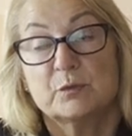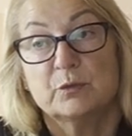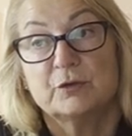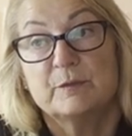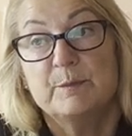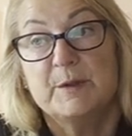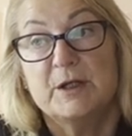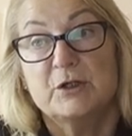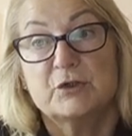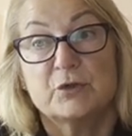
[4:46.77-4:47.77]
would
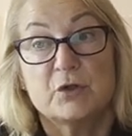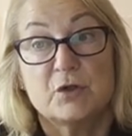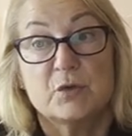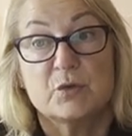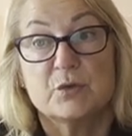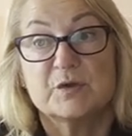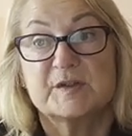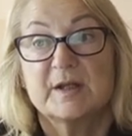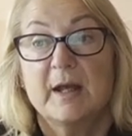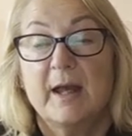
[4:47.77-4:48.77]
be to
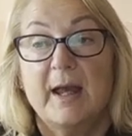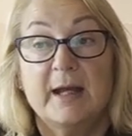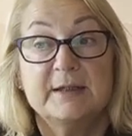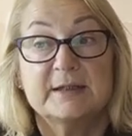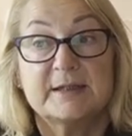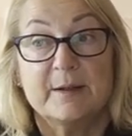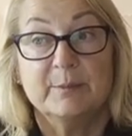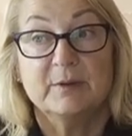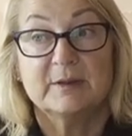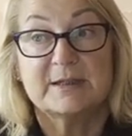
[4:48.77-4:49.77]
use
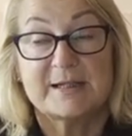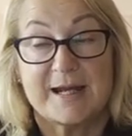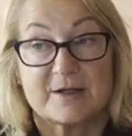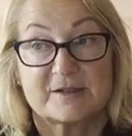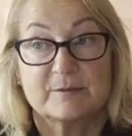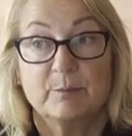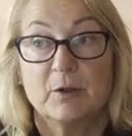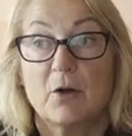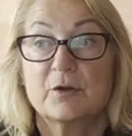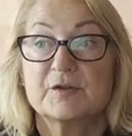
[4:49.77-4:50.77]
editable text
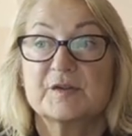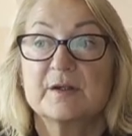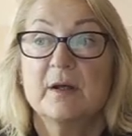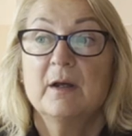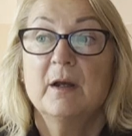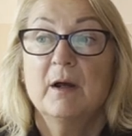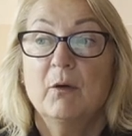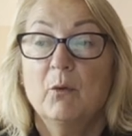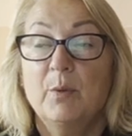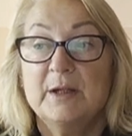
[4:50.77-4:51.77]
blocks
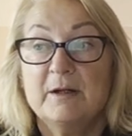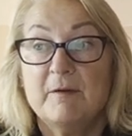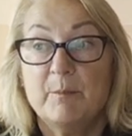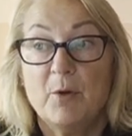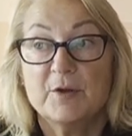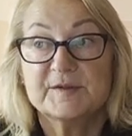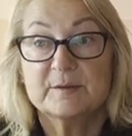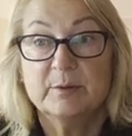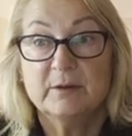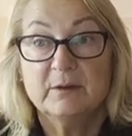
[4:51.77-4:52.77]
whenever
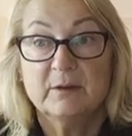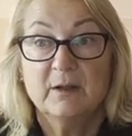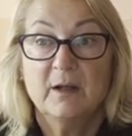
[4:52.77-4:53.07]
possible,